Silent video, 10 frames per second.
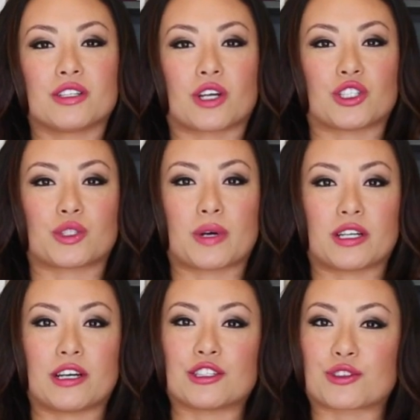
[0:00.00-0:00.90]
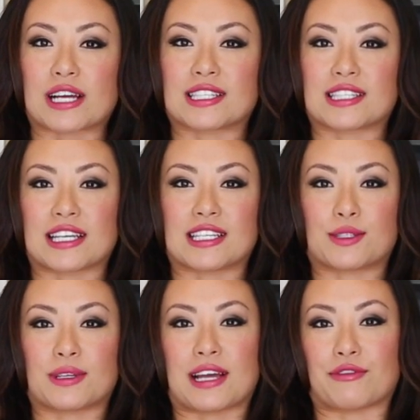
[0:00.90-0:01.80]
So I just want to address this
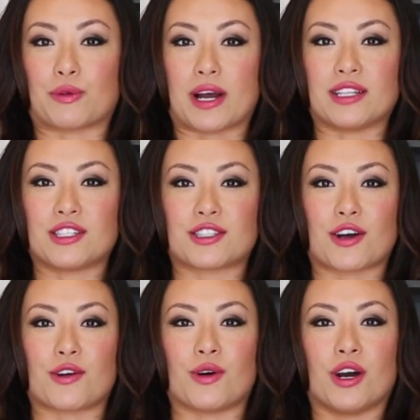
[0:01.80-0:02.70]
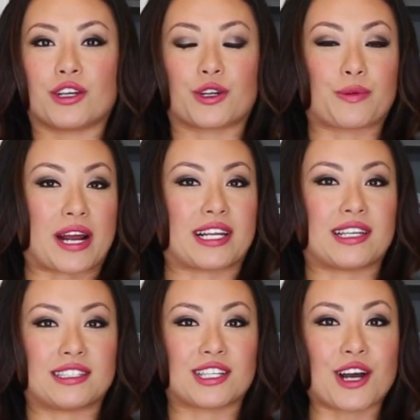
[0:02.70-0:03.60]
with everyone so you're
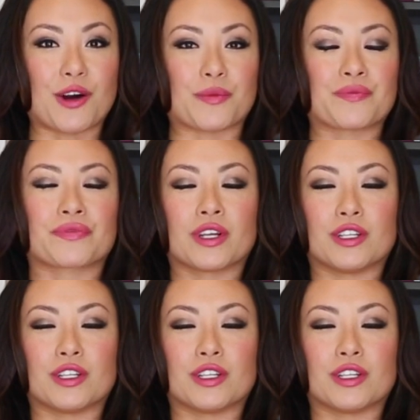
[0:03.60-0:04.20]
ready to go.